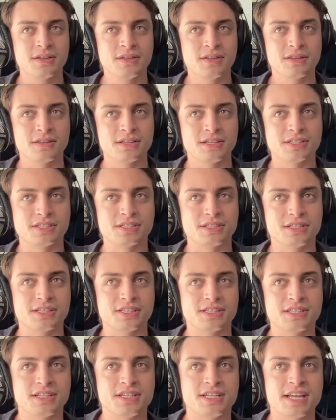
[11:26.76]
this
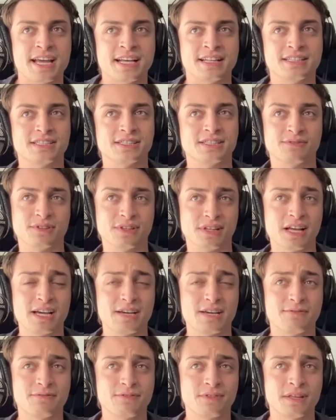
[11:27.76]
this dance of
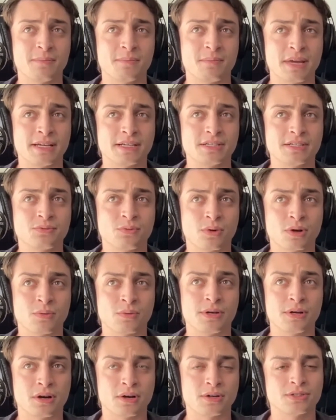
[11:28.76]
life that makes where
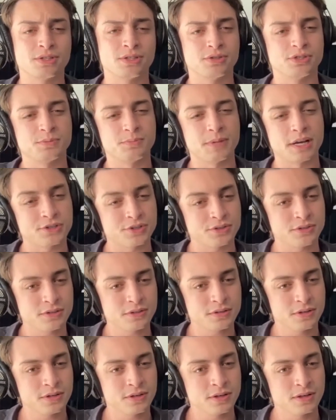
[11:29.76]
we are so special.
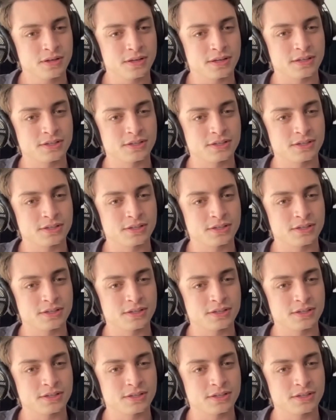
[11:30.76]
Mm.